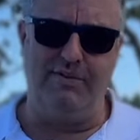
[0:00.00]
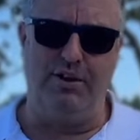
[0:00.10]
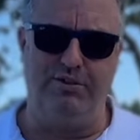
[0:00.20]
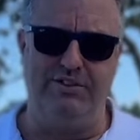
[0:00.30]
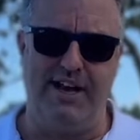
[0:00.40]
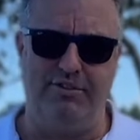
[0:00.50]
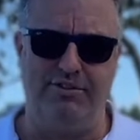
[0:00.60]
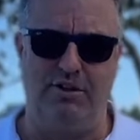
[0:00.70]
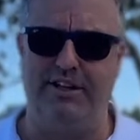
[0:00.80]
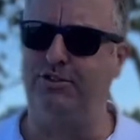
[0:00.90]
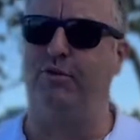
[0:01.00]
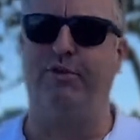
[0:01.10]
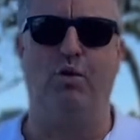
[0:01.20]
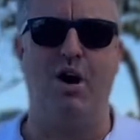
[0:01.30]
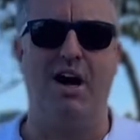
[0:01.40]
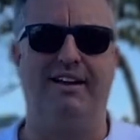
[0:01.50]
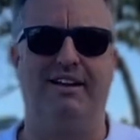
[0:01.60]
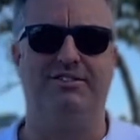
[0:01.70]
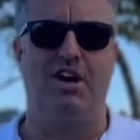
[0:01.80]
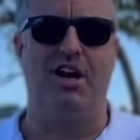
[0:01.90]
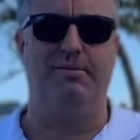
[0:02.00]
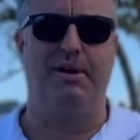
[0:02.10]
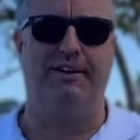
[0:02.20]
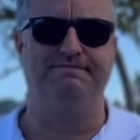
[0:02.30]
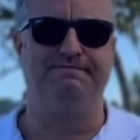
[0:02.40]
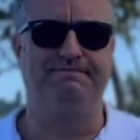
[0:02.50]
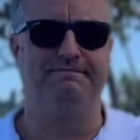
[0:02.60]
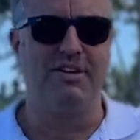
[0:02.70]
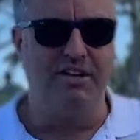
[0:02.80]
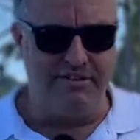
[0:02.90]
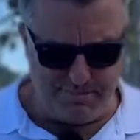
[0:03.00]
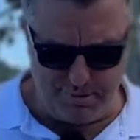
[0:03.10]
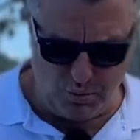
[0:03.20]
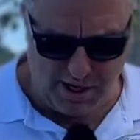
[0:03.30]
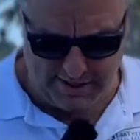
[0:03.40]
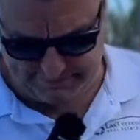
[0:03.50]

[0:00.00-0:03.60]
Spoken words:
those now. So let's go for a walk and let's talk about it. Number one,